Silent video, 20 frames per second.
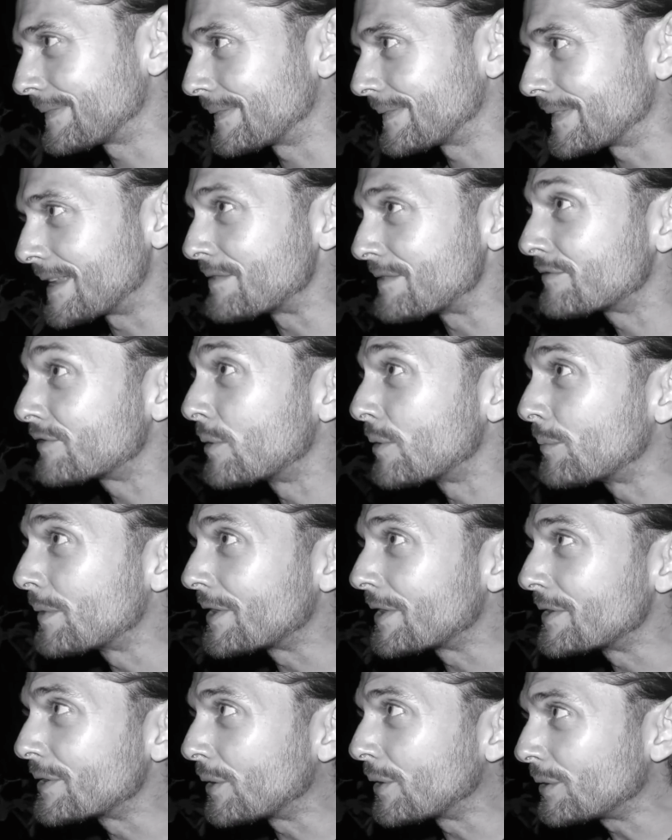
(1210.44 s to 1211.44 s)
then from
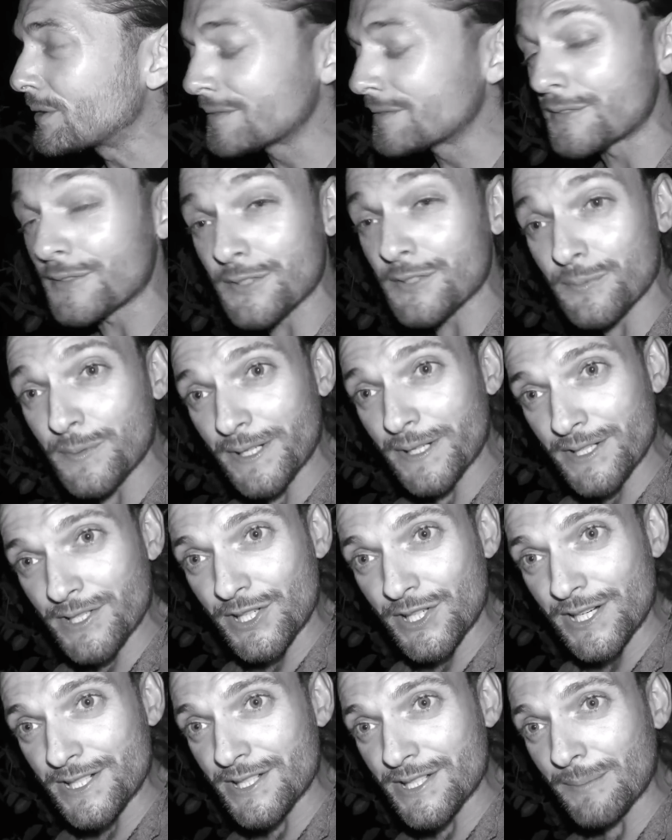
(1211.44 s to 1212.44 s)
within all of us we can
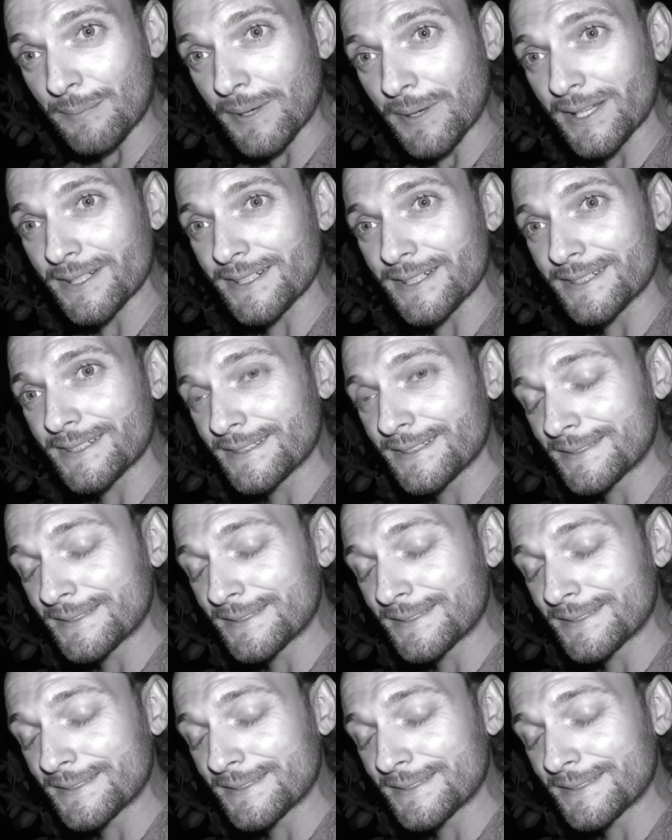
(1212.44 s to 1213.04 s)
change the planet.